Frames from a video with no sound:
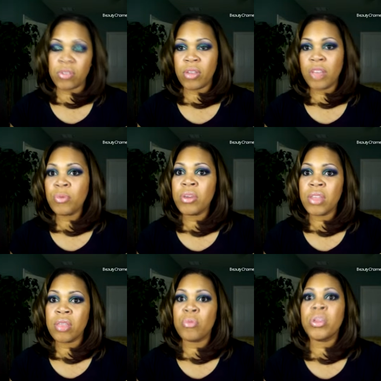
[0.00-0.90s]
So that's one
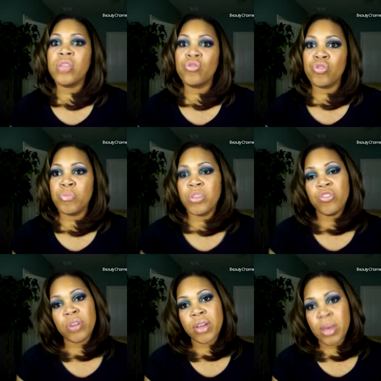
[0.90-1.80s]
thing that really drew me
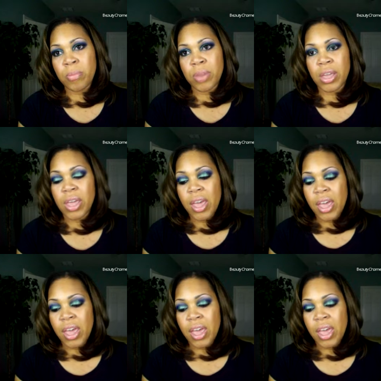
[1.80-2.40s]
to her company.